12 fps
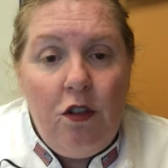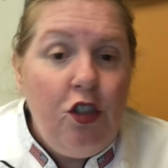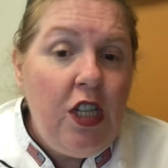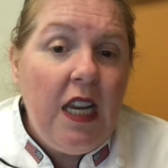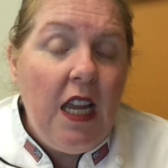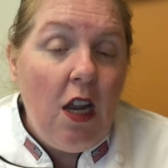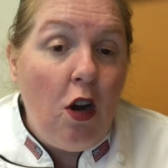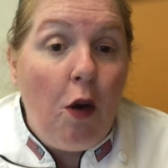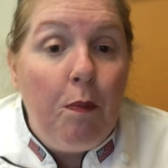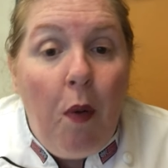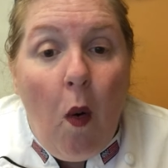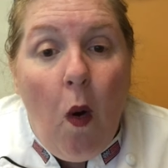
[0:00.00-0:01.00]
chicken or
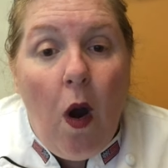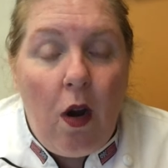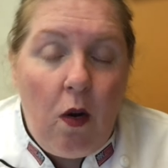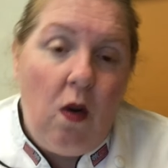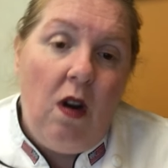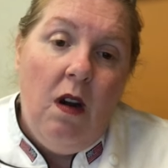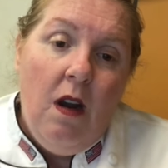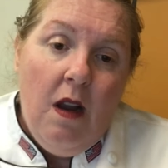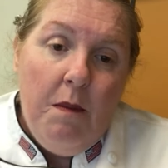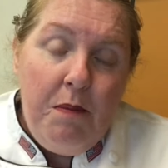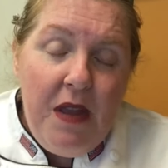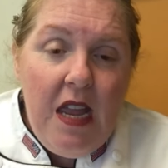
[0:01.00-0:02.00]
pork or
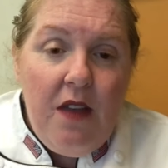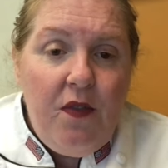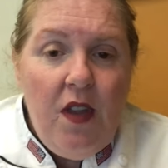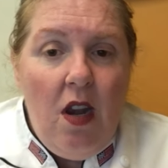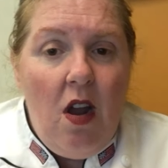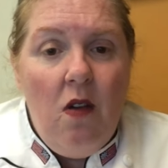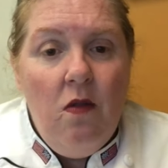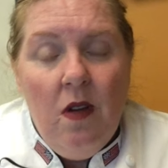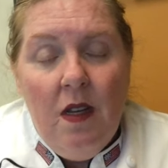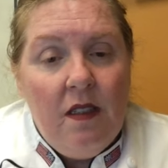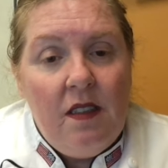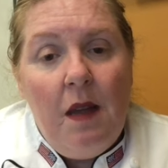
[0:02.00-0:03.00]
beef,
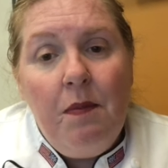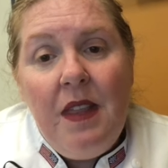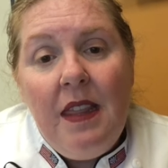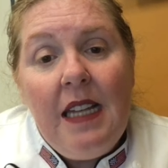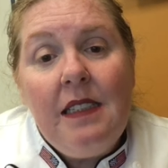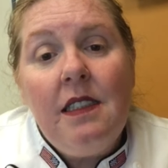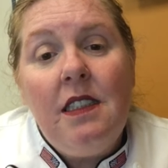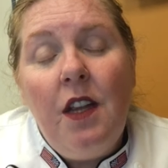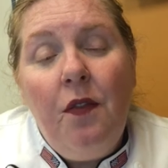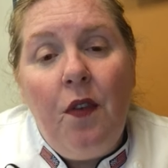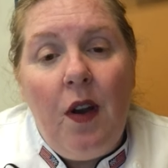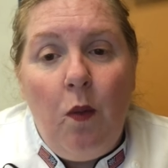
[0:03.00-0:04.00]
something that's
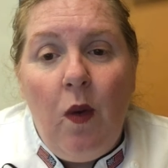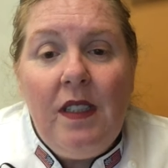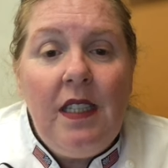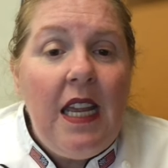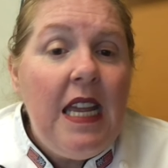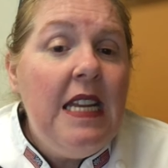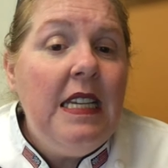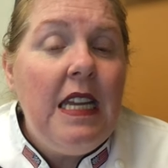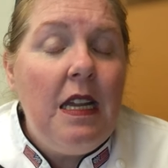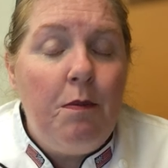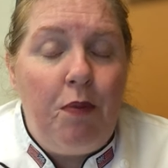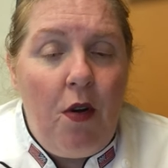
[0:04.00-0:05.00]
different. What's an
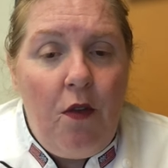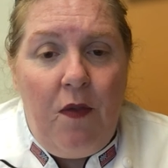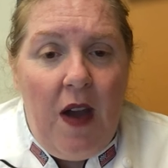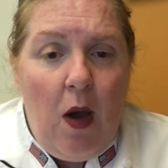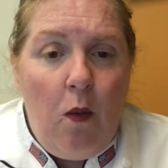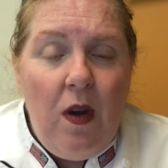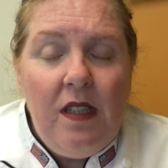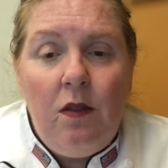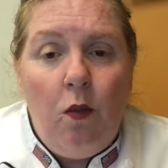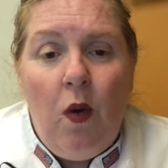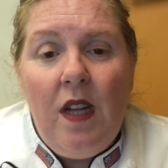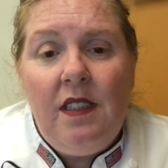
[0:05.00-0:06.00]
Indian profile?
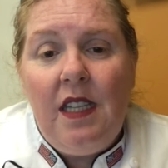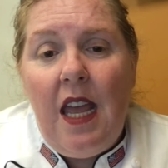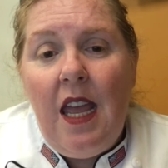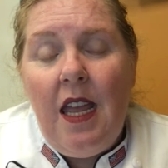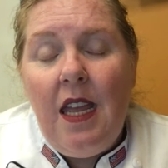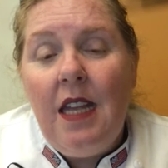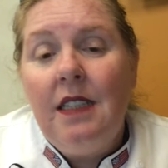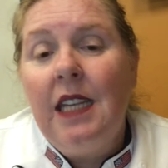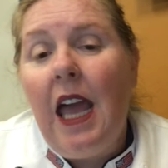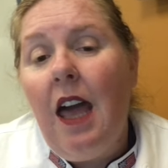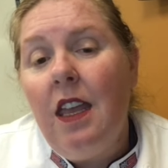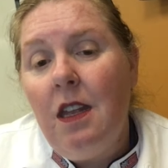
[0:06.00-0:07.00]
What's a
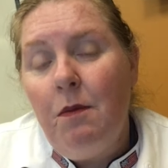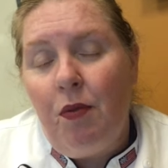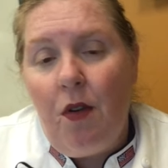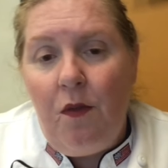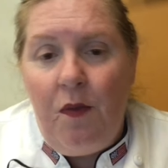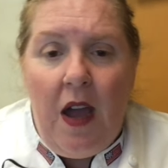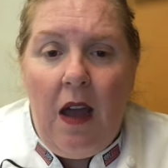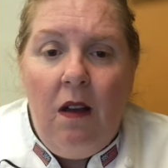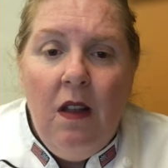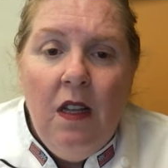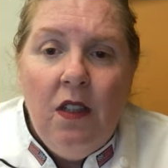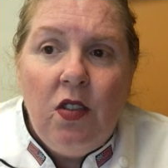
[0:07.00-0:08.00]
Italian profile?
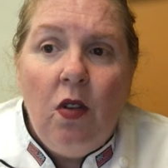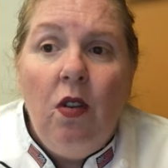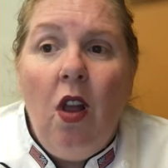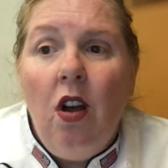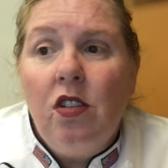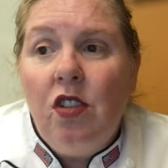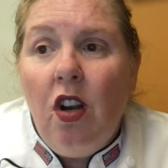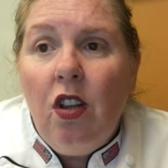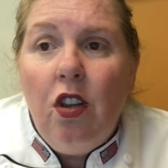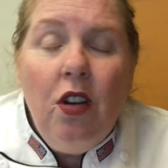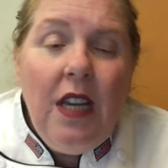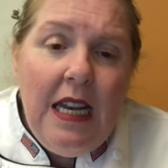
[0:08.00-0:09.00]
So
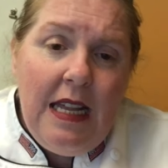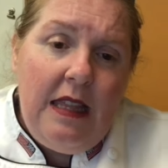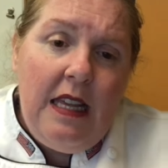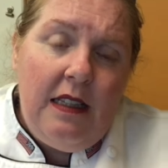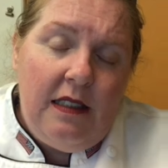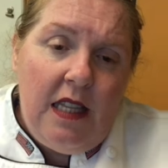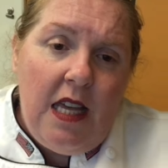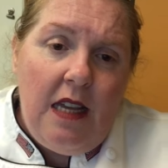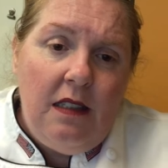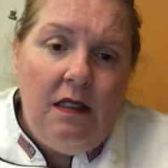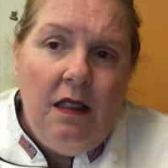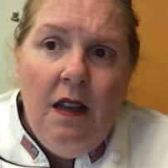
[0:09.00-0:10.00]
start looking at these
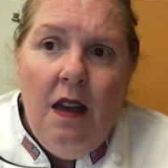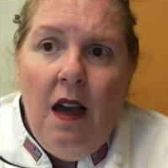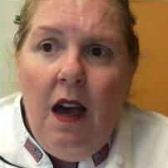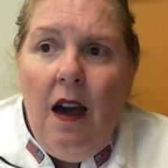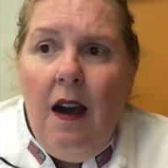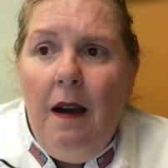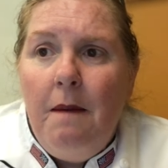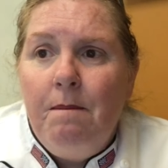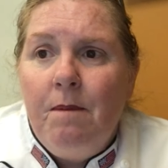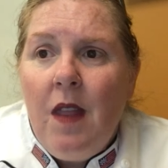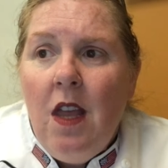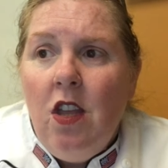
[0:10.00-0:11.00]
things.
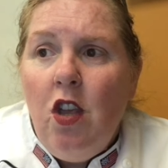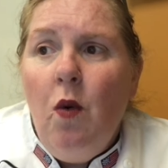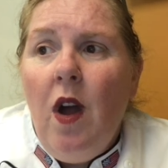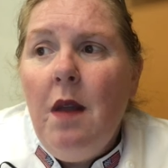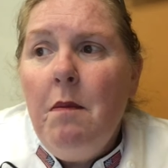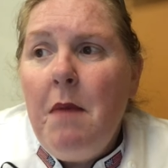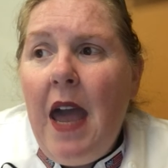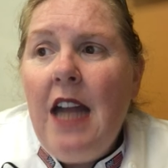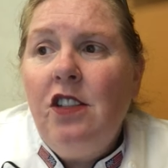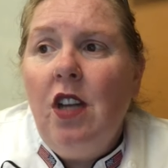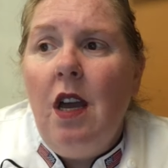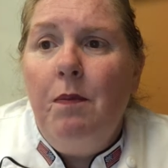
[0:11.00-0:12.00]
You want to
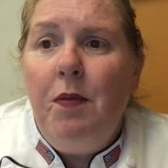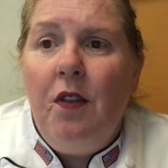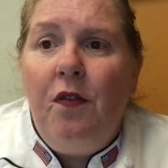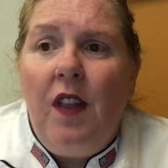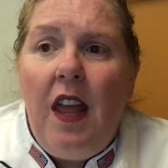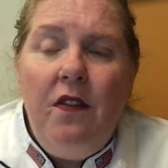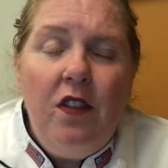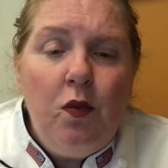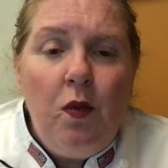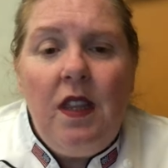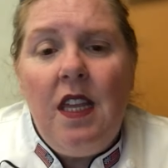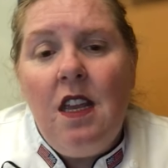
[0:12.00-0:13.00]
match up your flavors
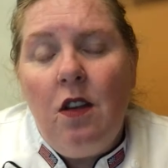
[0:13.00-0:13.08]
with the